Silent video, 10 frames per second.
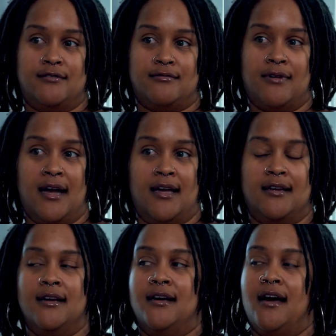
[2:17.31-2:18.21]
right?
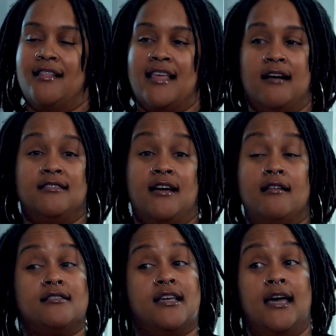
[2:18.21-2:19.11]

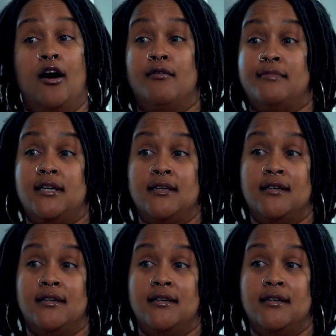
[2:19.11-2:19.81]
$1,000 can help me,